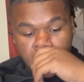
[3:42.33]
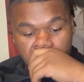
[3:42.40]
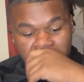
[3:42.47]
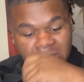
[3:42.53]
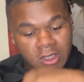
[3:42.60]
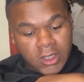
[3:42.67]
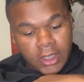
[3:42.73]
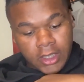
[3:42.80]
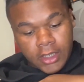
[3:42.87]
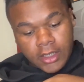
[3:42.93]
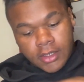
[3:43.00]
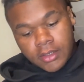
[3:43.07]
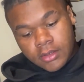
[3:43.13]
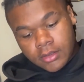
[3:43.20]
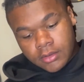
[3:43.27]
And
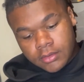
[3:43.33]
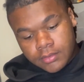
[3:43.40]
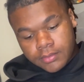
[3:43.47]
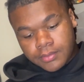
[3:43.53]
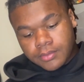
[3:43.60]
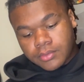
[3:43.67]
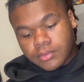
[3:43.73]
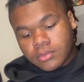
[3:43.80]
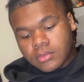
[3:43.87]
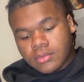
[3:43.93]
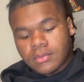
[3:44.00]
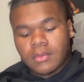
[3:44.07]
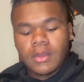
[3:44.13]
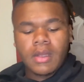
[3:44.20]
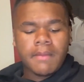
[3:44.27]

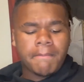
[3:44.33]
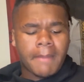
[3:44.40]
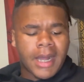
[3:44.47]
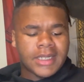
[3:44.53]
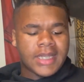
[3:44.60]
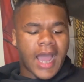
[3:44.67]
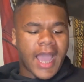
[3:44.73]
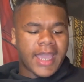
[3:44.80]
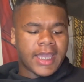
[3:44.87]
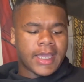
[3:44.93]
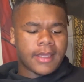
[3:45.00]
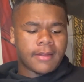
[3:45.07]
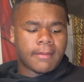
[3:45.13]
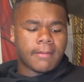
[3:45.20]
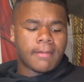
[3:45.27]
yeah, my
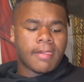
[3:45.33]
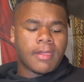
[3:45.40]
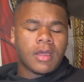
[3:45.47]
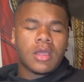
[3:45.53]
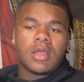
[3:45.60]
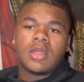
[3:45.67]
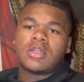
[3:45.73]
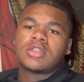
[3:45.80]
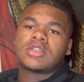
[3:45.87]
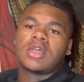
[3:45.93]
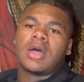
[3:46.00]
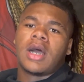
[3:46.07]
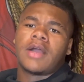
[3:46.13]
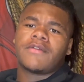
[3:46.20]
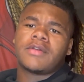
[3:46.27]
diet so
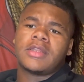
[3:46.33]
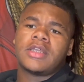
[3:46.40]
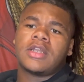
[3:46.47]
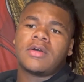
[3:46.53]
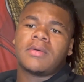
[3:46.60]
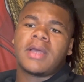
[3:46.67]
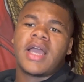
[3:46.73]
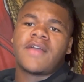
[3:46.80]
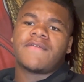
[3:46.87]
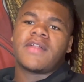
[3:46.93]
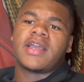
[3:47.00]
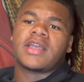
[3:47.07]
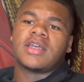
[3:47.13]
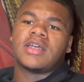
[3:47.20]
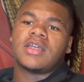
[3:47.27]
I really don't have
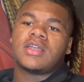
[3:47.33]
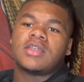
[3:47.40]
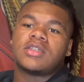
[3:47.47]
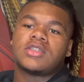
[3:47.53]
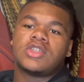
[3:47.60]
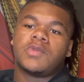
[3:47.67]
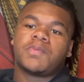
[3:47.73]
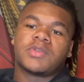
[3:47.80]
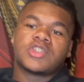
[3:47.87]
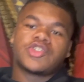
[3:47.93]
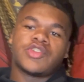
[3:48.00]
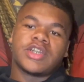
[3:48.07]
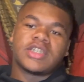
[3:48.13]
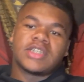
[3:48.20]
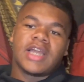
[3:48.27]
like a super
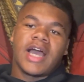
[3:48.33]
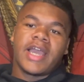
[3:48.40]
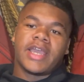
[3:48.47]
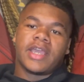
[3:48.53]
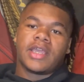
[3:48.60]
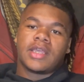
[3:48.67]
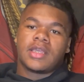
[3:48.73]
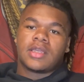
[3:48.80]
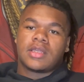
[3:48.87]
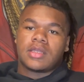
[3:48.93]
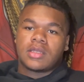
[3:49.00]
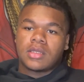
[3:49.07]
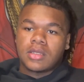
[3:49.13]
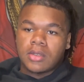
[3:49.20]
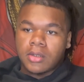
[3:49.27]
strict diet
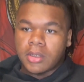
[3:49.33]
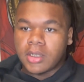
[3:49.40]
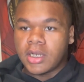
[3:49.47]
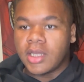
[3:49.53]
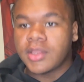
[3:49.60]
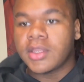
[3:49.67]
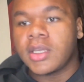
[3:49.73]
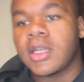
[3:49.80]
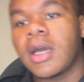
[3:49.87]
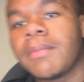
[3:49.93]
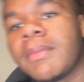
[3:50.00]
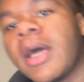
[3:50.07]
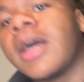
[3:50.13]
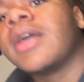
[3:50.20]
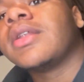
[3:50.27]
or nothing. I'm
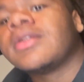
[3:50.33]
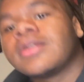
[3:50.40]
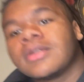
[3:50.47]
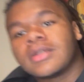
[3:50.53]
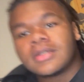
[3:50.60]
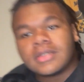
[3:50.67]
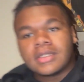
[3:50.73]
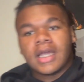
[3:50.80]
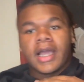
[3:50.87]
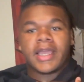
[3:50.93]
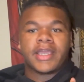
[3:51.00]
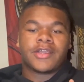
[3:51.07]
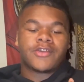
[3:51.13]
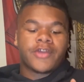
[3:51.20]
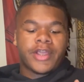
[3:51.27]
not
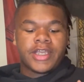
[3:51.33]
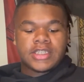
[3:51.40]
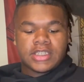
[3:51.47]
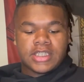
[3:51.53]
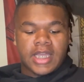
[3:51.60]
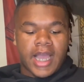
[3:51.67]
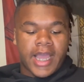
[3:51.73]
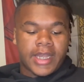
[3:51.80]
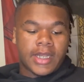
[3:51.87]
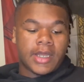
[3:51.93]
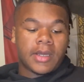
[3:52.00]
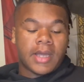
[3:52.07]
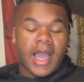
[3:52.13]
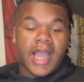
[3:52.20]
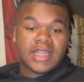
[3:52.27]
diet crazy. I
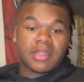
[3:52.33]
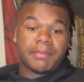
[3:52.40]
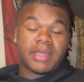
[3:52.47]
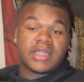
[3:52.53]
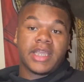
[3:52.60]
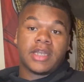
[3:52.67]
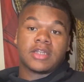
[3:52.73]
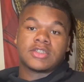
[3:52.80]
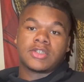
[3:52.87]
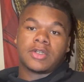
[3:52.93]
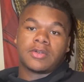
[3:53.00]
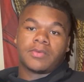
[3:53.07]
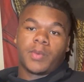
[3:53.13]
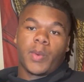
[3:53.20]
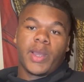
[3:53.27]
know I have to maintain a
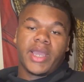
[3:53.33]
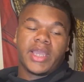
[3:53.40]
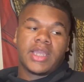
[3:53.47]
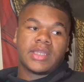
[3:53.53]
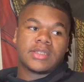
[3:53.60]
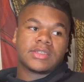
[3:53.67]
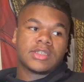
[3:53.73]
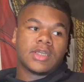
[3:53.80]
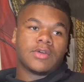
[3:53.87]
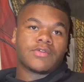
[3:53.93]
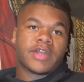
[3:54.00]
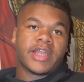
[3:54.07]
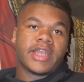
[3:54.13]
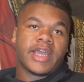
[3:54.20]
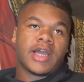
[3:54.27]
certain weight. So
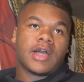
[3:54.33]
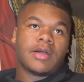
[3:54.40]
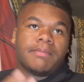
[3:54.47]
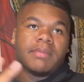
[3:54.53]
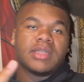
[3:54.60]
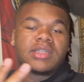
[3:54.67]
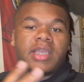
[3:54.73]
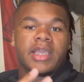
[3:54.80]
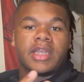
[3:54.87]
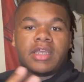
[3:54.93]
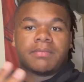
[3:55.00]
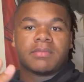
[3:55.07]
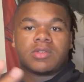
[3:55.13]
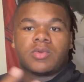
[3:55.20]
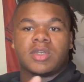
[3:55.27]
right now I'm maintaining
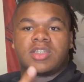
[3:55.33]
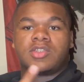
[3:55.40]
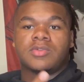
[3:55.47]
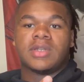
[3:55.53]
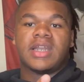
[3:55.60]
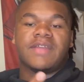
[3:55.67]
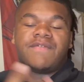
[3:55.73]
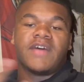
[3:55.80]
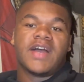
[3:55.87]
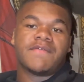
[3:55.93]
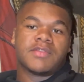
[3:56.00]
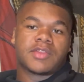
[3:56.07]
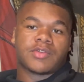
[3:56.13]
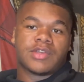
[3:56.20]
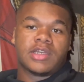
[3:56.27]
between 295
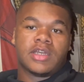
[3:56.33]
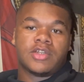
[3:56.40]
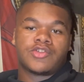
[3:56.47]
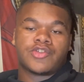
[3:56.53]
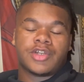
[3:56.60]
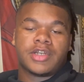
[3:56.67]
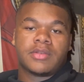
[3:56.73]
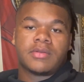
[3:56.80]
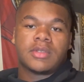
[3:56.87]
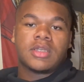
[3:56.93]
and 300.